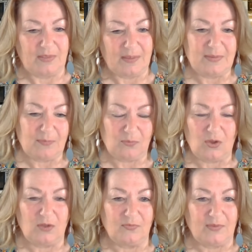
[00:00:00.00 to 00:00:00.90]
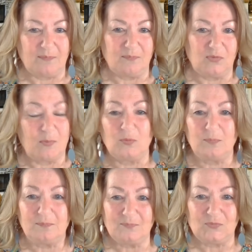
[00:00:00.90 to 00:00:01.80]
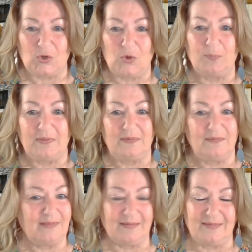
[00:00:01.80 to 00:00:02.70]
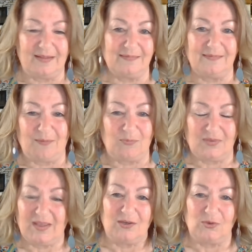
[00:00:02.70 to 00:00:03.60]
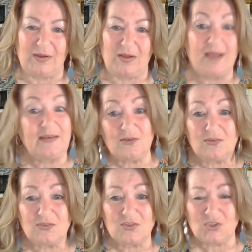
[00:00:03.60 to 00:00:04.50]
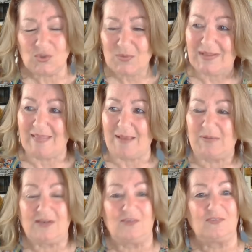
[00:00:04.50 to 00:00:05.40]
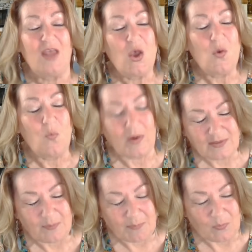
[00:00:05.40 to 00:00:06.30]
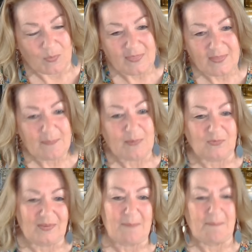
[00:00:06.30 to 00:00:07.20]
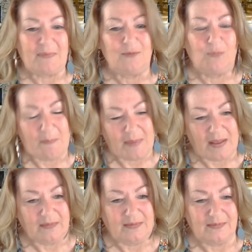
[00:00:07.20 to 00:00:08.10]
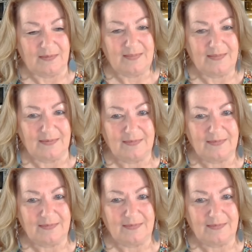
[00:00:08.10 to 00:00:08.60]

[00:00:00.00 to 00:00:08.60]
And I mean, they smoked dope, and that was the kind of crowd. I didn't do any of that, but I just wanted to be with them. It was like my big rebellion, I think.